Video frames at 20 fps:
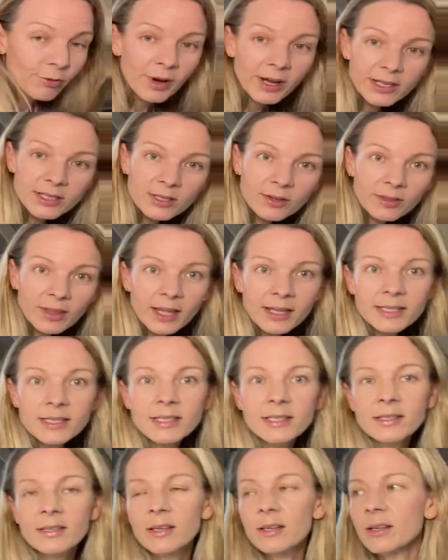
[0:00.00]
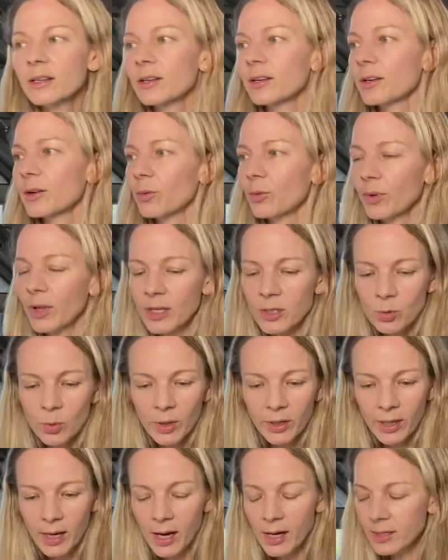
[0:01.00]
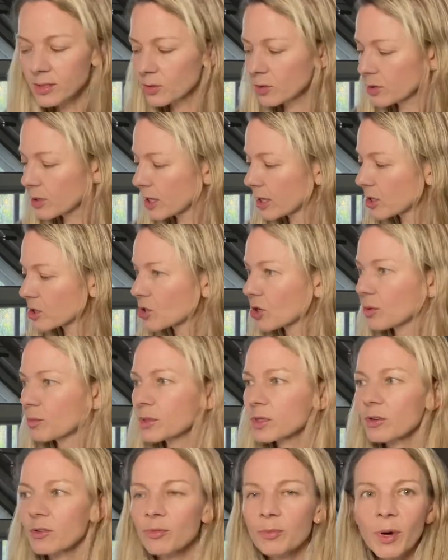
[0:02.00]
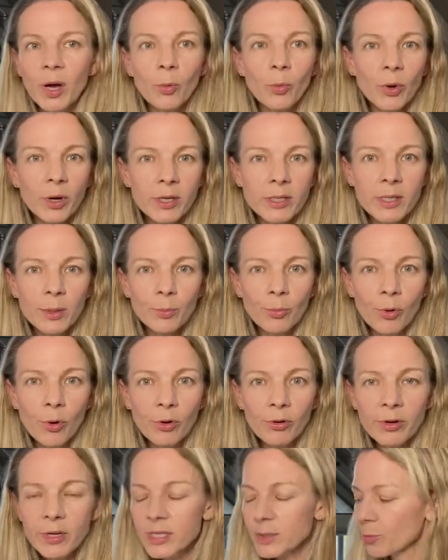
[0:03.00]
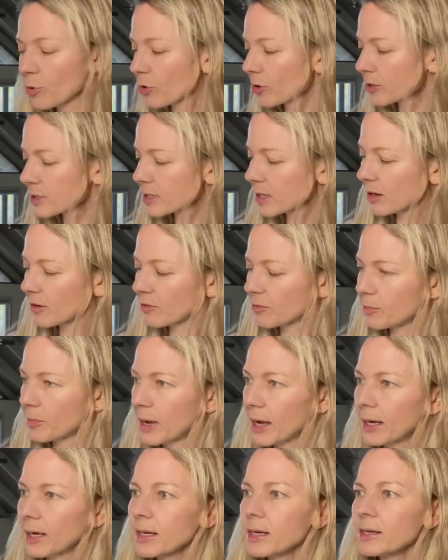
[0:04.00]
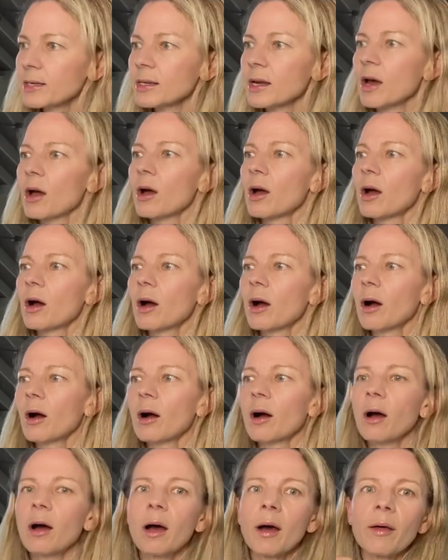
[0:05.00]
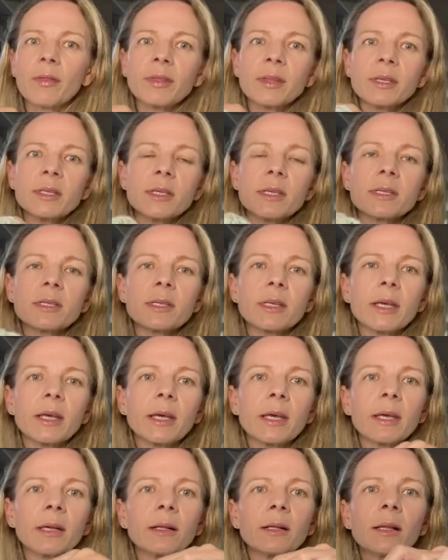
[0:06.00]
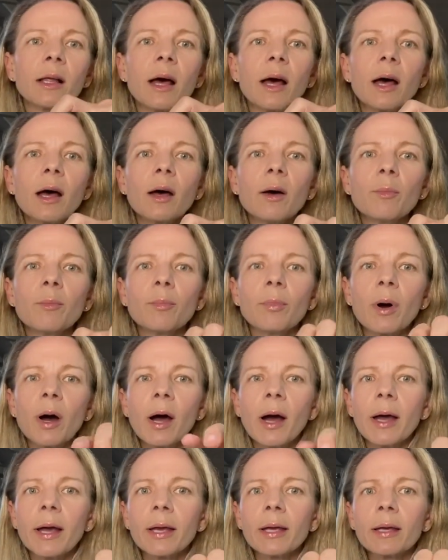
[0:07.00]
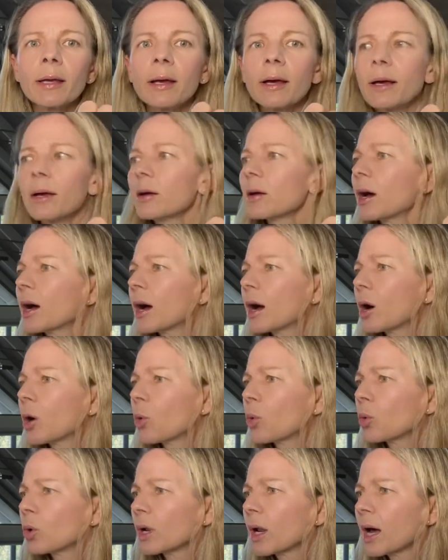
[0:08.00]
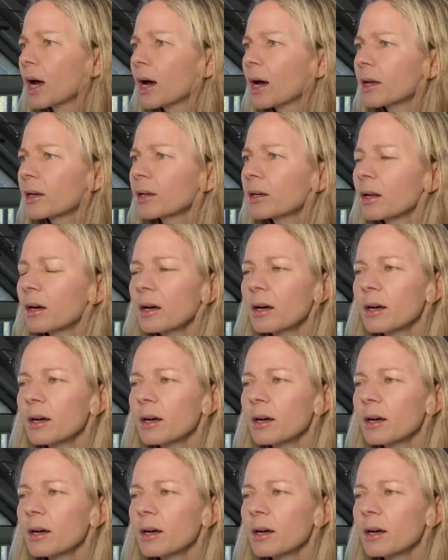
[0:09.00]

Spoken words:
Right, so that's one cast on. In terms of my works in progress that I've made, this is Ilha by Orlane,